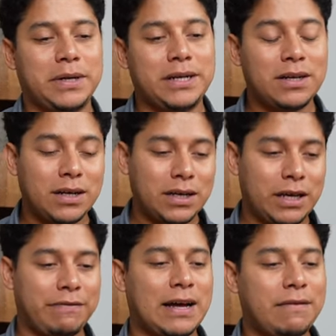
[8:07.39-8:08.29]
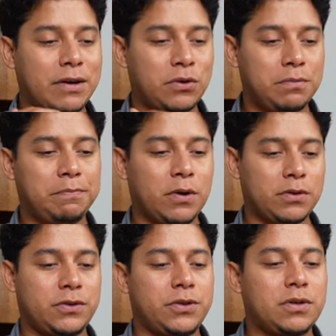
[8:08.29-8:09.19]
And if I have a good
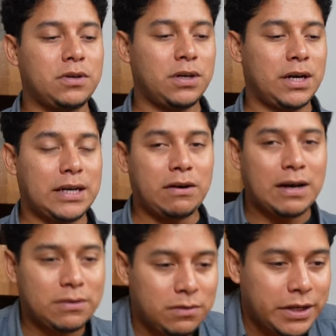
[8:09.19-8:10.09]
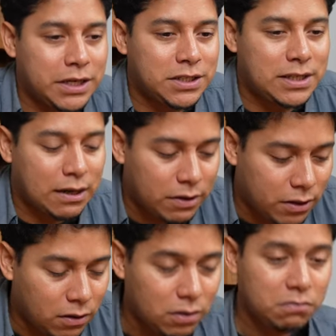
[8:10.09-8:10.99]
posture and I don't have to hinge down
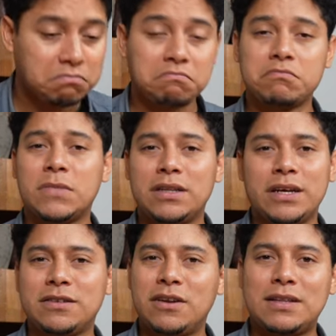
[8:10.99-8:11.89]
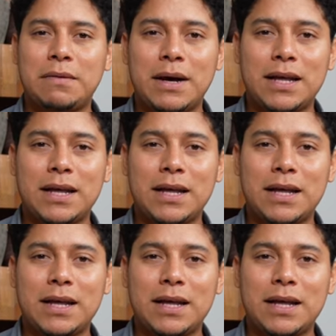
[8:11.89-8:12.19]
at all, I think it's not that